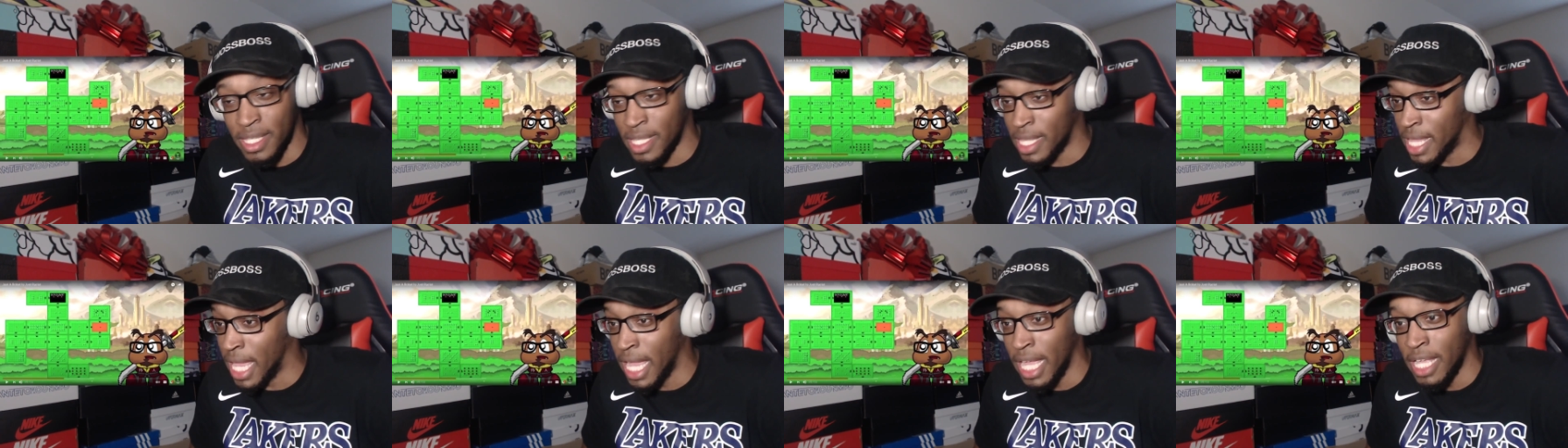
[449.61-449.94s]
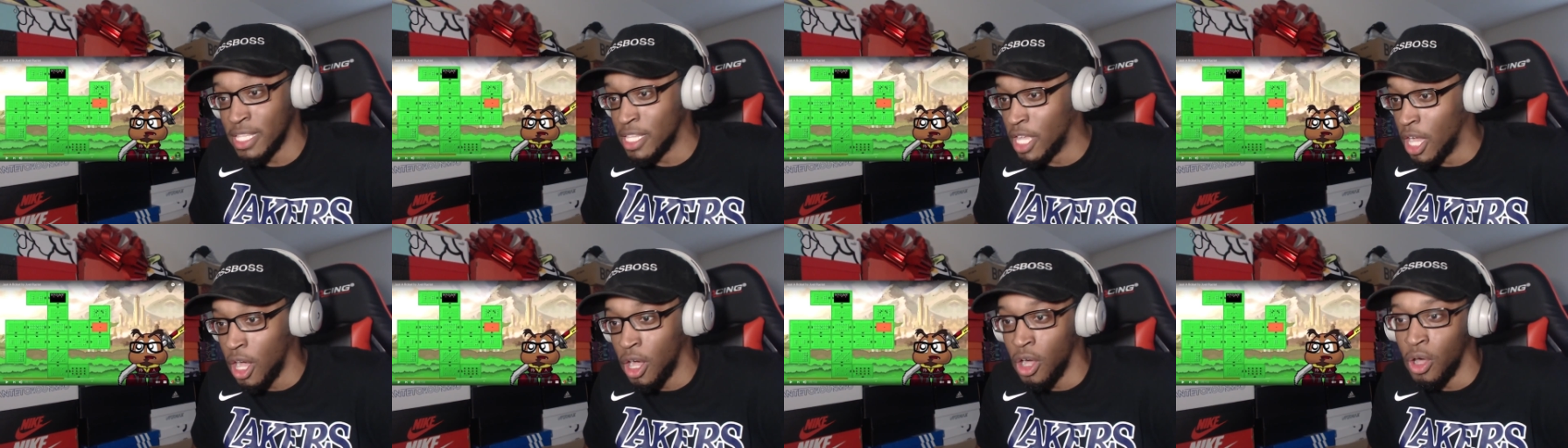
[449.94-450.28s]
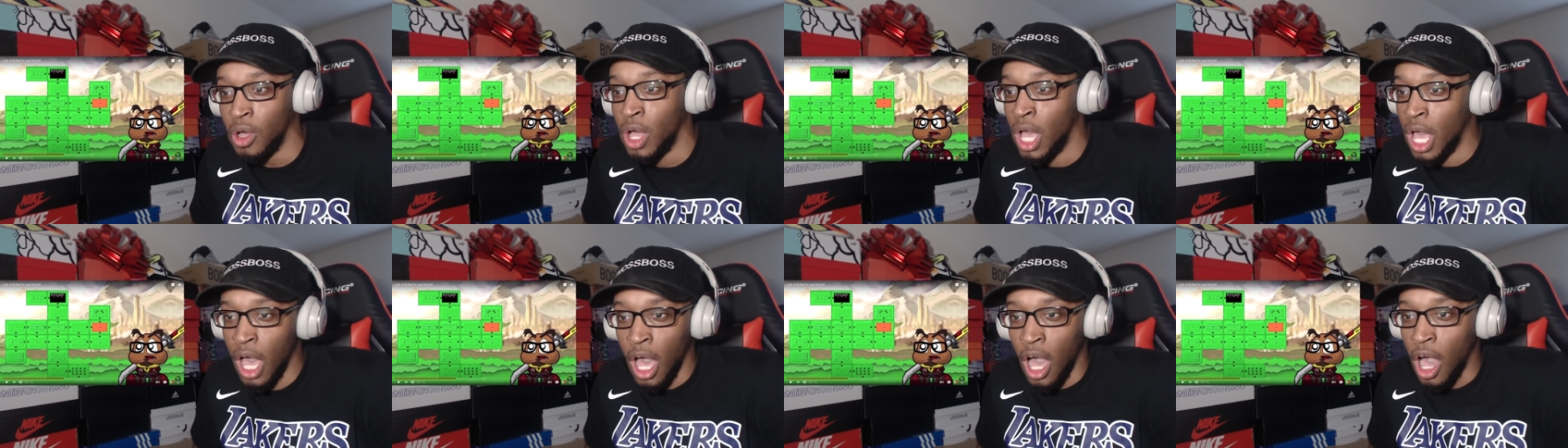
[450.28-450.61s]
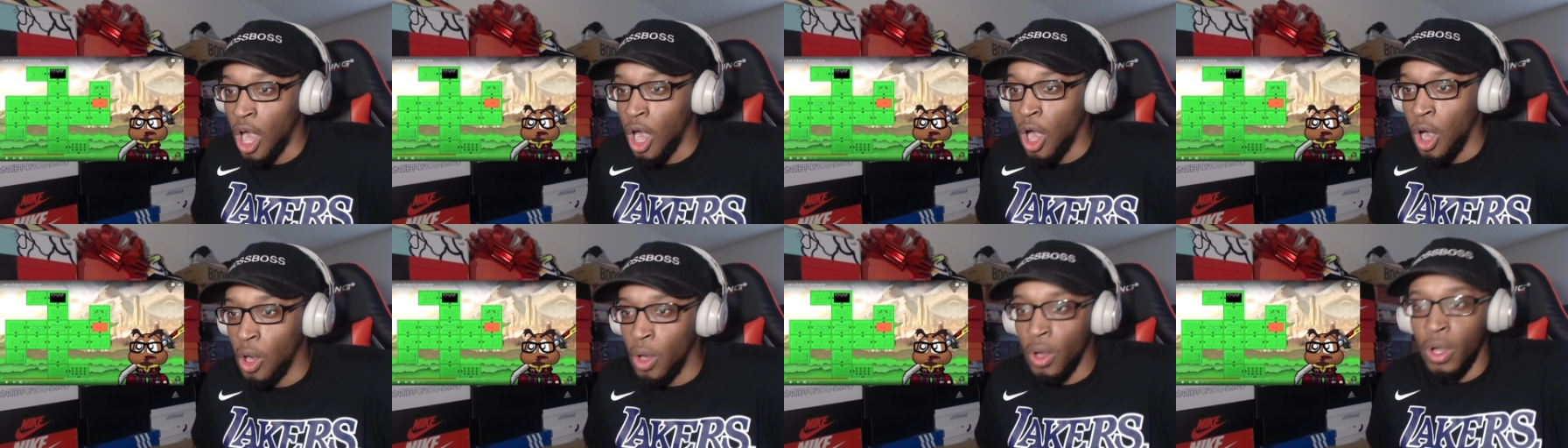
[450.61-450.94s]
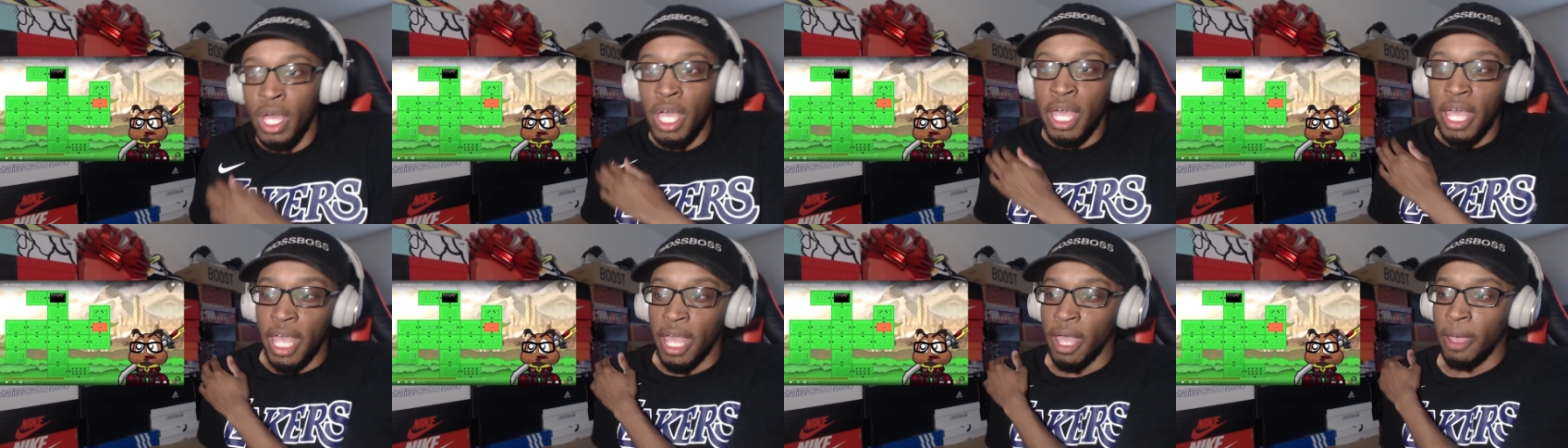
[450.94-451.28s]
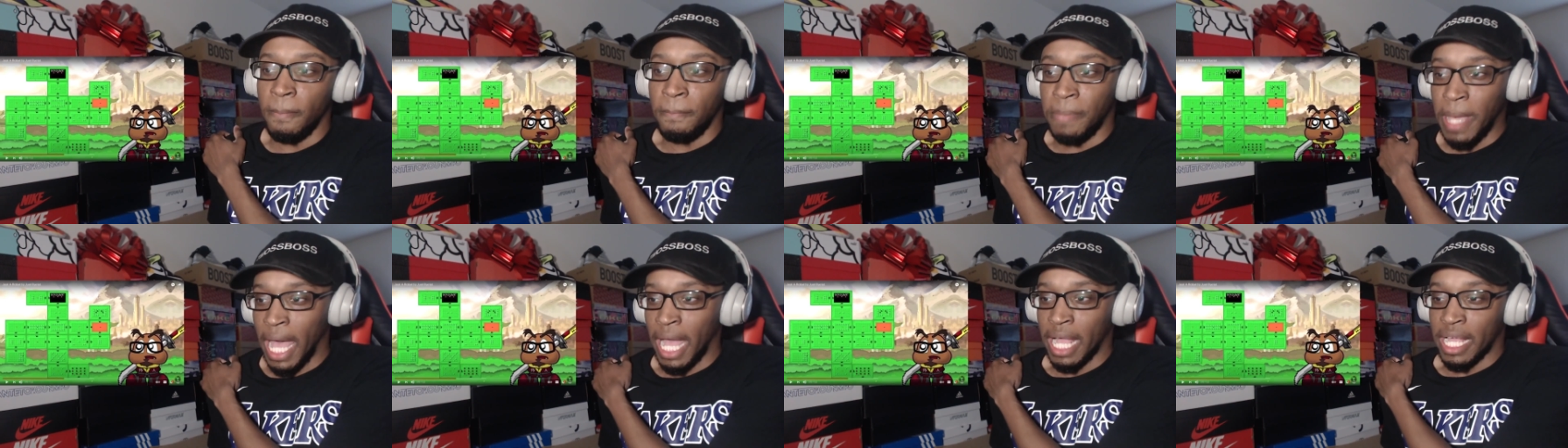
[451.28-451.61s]
They ain't know, oh,
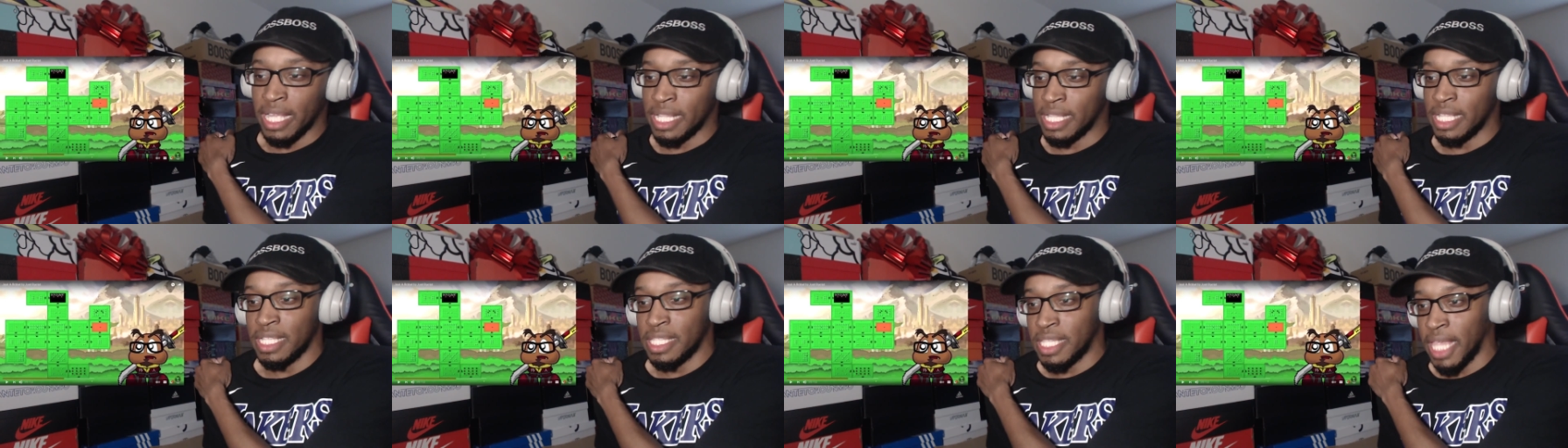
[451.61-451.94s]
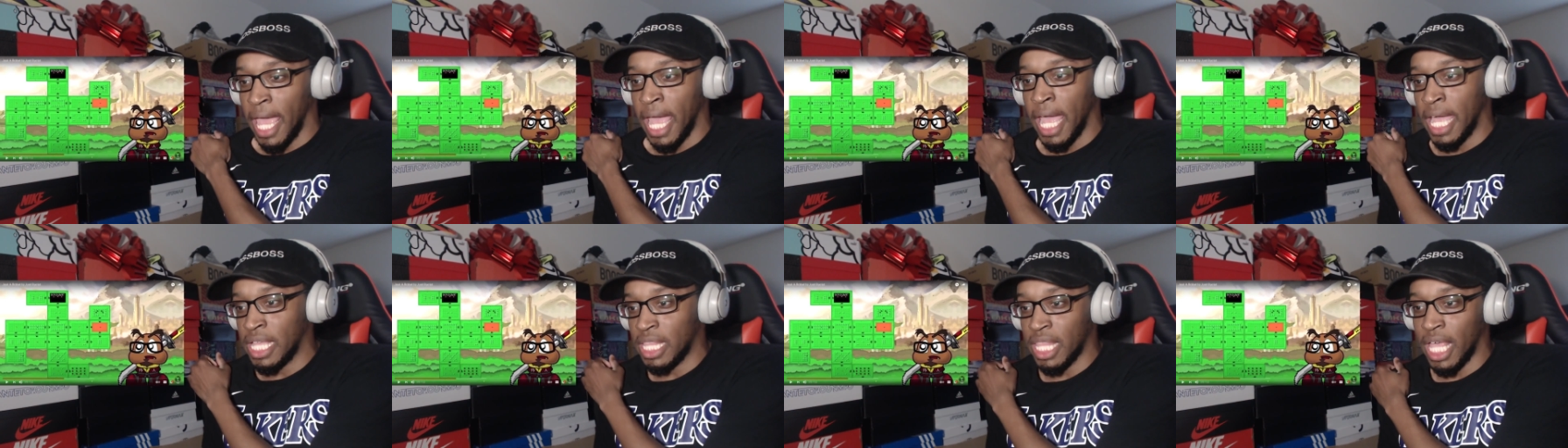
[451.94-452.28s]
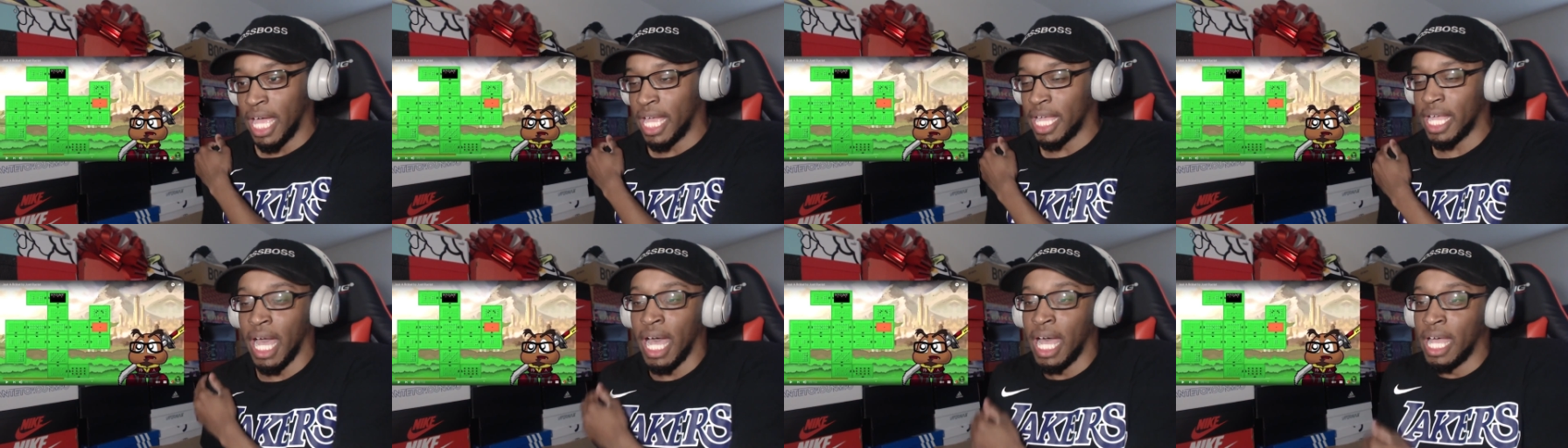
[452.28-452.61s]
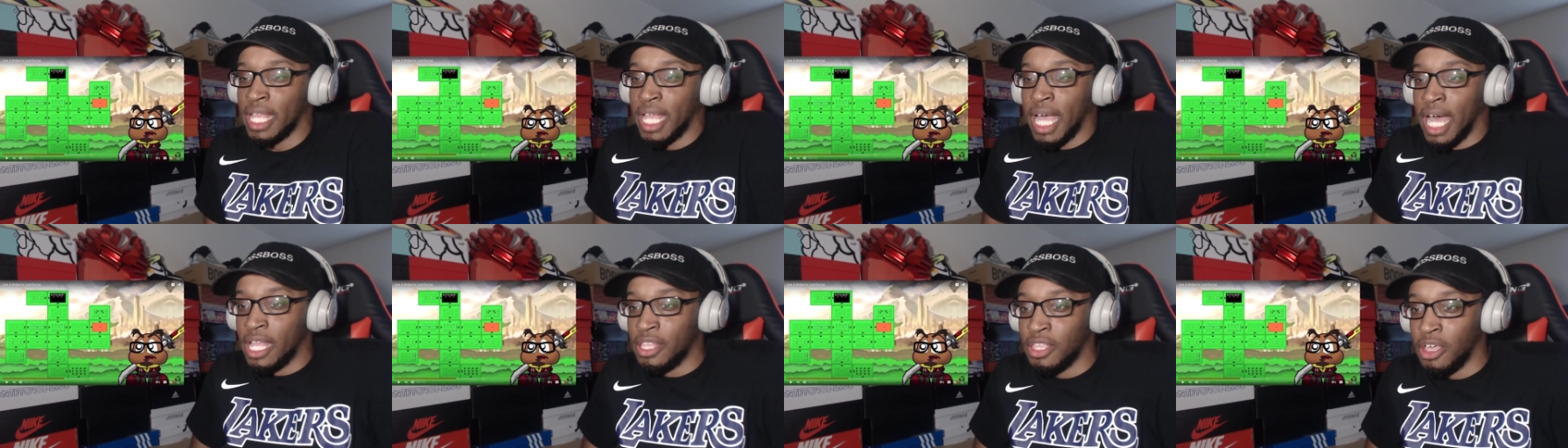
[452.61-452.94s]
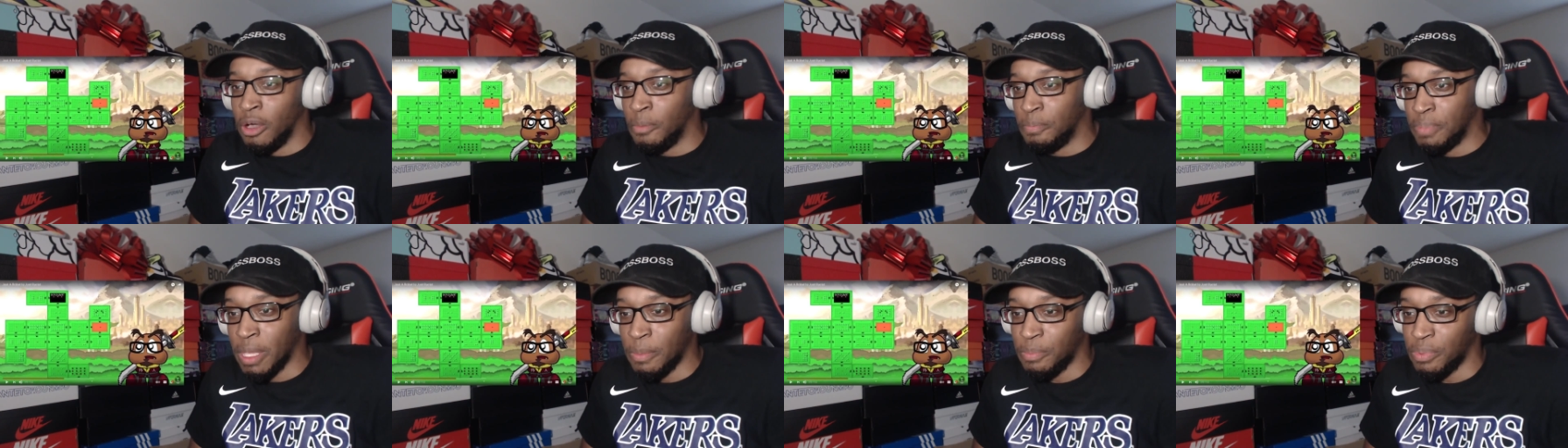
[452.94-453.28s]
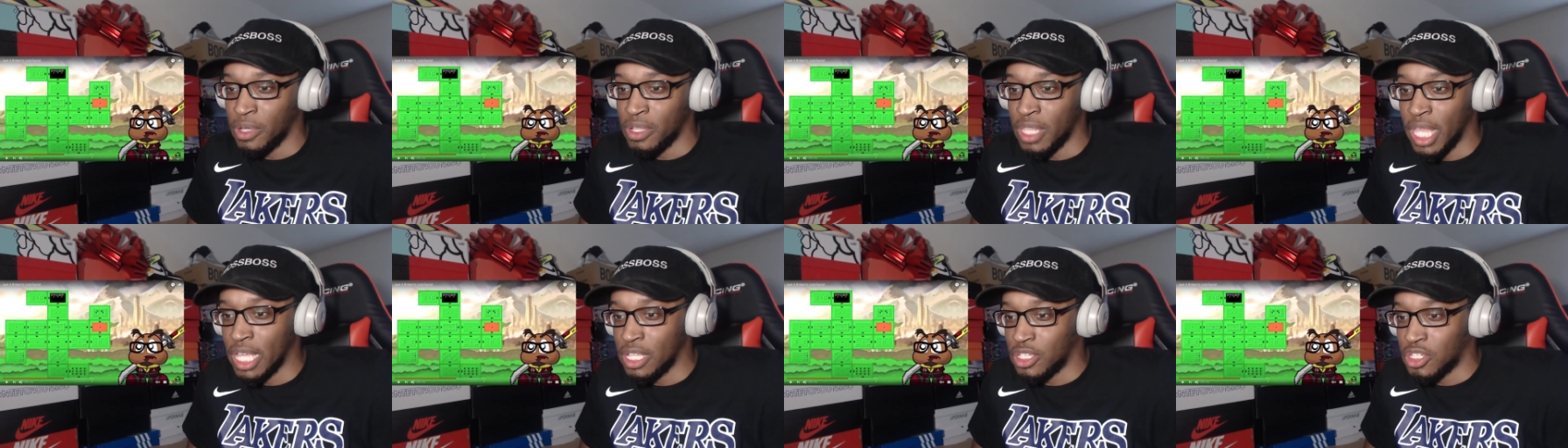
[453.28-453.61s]
it back in the day, like, I, I know
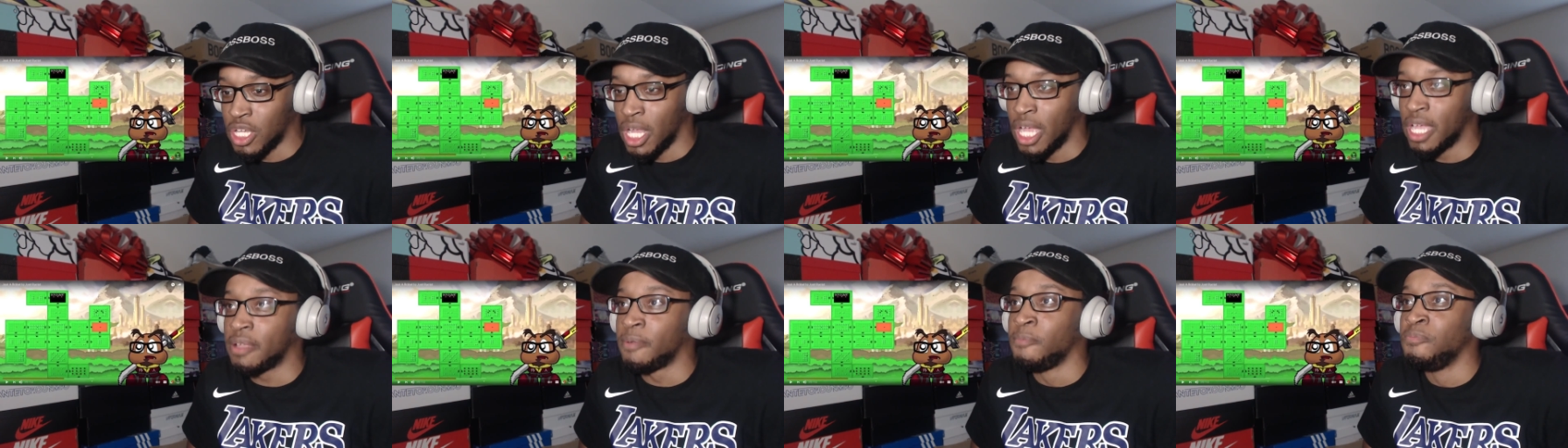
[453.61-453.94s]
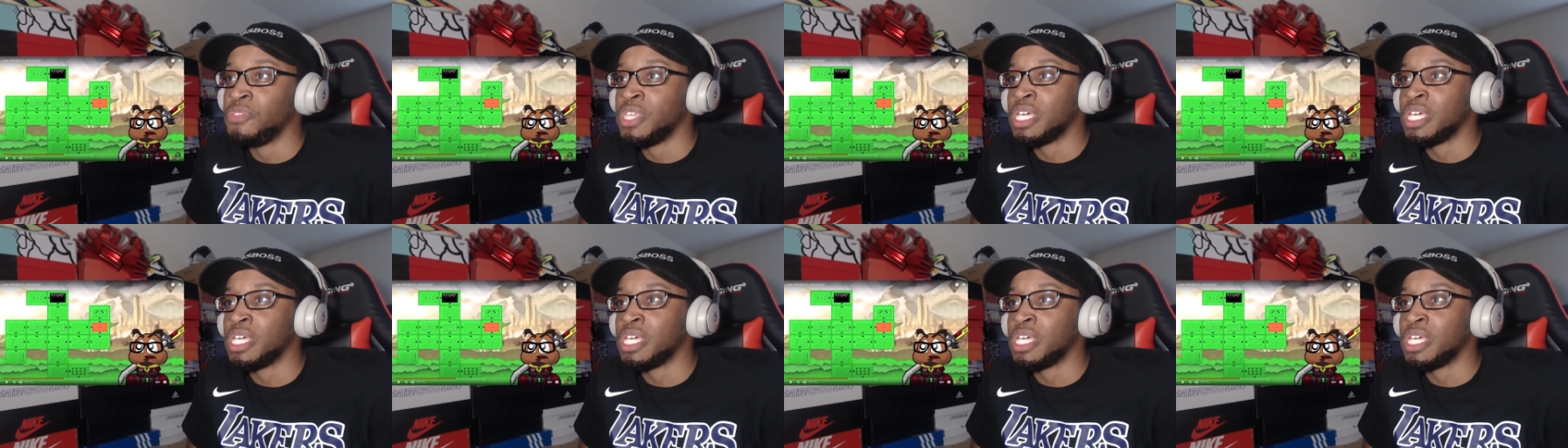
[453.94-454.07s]
people, they try,